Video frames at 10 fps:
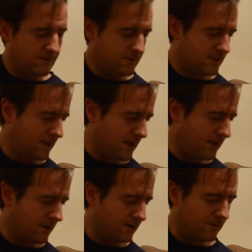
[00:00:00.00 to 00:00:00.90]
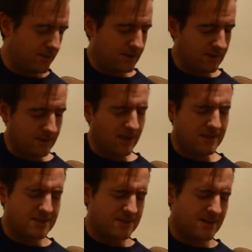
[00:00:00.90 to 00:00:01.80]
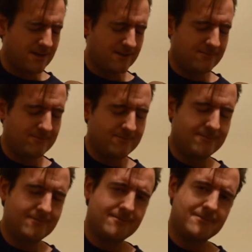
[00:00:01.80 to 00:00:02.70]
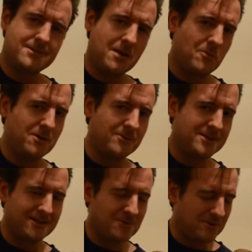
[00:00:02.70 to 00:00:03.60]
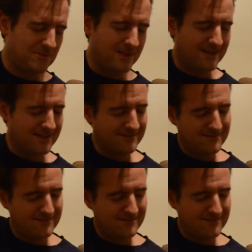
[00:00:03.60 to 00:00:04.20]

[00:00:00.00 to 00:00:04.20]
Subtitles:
sliding all the way down. Yeah, this is that same one we talked about at the beginning.